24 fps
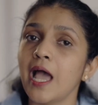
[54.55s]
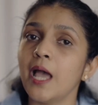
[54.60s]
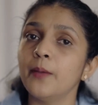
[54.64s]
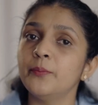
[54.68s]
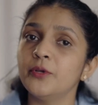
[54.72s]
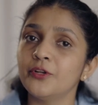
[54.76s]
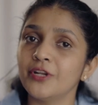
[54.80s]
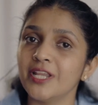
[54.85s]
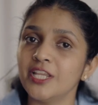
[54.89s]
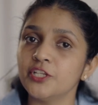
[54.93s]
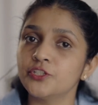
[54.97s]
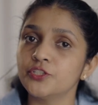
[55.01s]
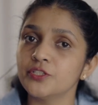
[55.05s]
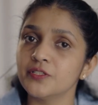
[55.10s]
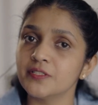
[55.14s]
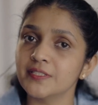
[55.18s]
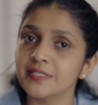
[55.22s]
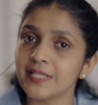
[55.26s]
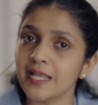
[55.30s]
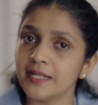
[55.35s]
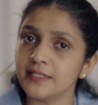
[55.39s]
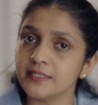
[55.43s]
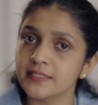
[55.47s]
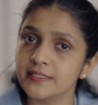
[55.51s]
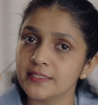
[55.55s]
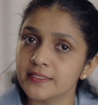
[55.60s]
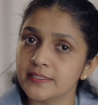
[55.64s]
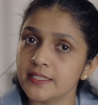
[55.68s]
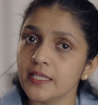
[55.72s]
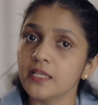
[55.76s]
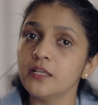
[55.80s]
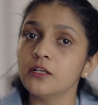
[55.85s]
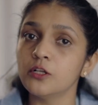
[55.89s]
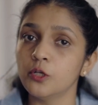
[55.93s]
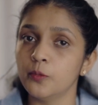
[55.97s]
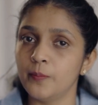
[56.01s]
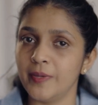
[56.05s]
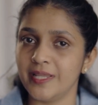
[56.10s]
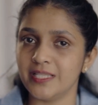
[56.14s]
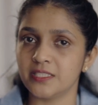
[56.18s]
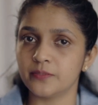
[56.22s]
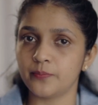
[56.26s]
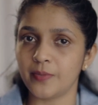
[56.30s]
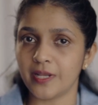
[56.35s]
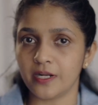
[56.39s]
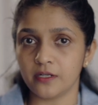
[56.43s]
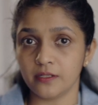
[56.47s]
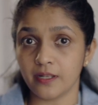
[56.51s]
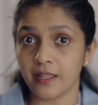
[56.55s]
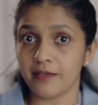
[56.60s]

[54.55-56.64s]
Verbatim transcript: aberrations at single base pair